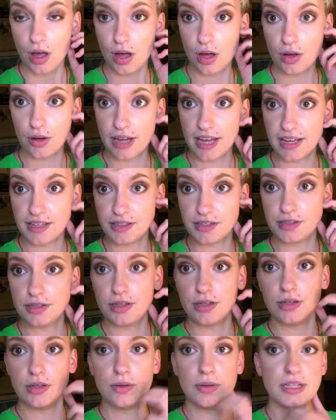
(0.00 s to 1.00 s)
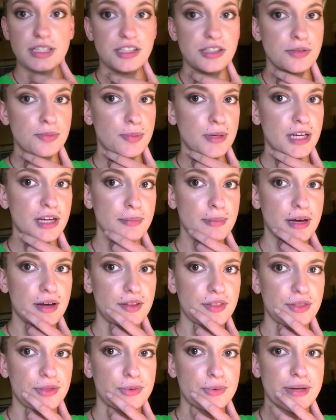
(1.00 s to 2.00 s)
Okay, so it's been
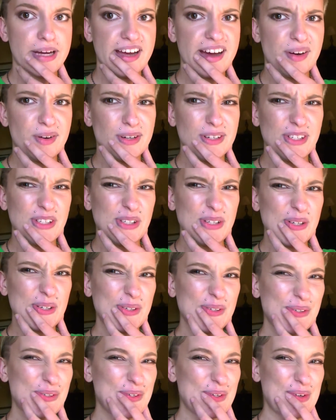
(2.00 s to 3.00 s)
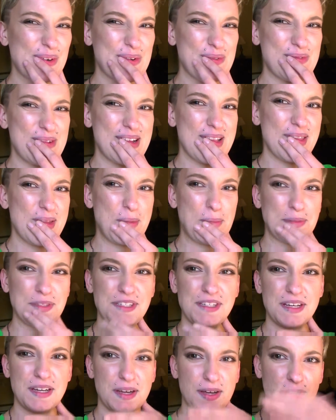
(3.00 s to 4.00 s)
about three hours. Oh, my
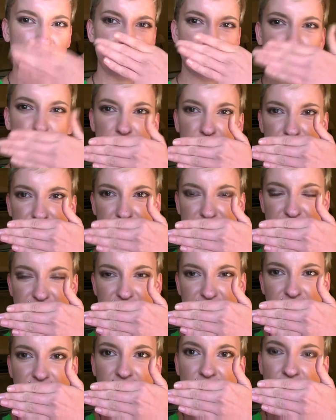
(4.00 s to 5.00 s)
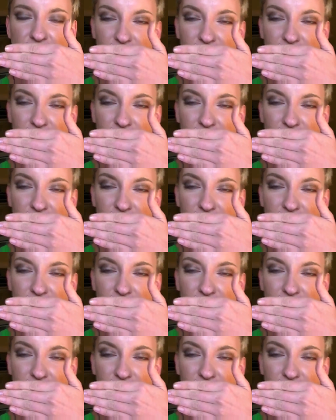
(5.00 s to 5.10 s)
lipstick, ignore this.